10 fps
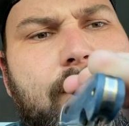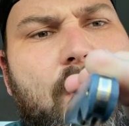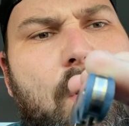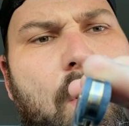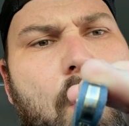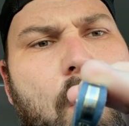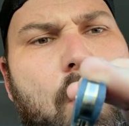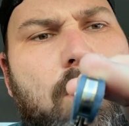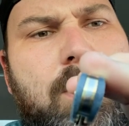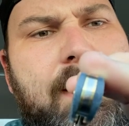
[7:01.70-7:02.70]

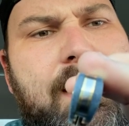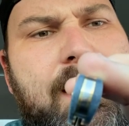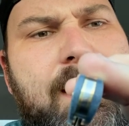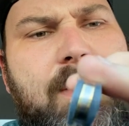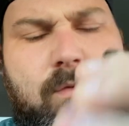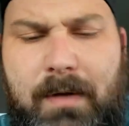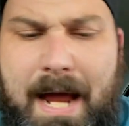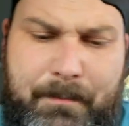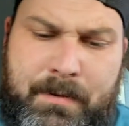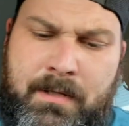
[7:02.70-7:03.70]
Holy
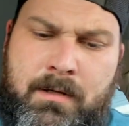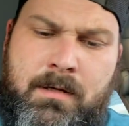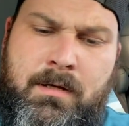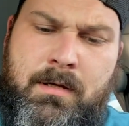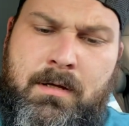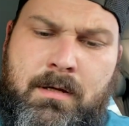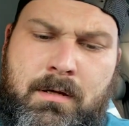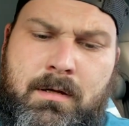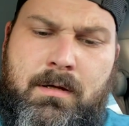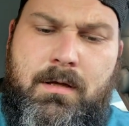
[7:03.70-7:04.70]
crap.
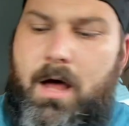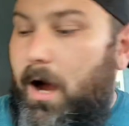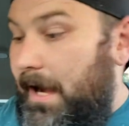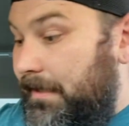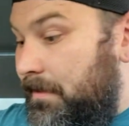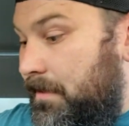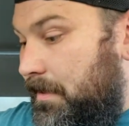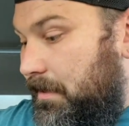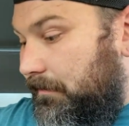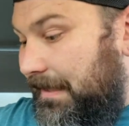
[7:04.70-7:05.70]
All right,
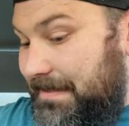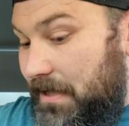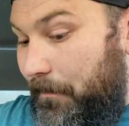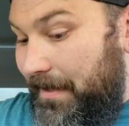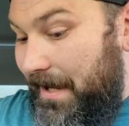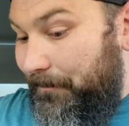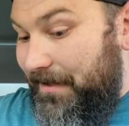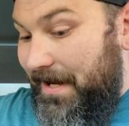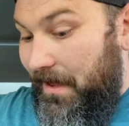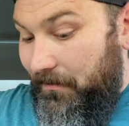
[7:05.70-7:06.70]
let's open up
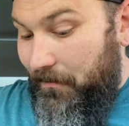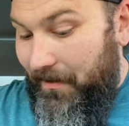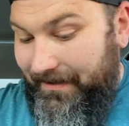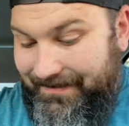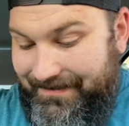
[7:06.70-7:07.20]
the other one.